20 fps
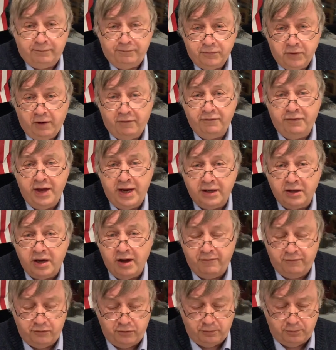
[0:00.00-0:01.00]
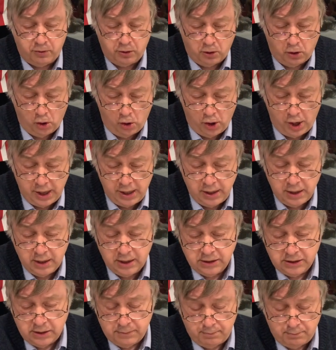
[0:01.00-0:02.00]
of then Governor
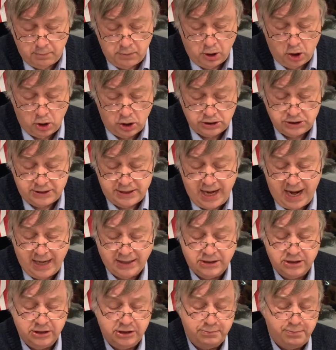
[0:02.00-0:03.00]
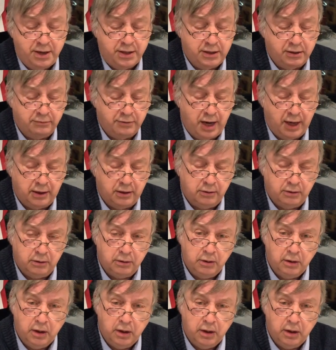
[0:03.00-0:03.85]
Malloy's tax and spending record.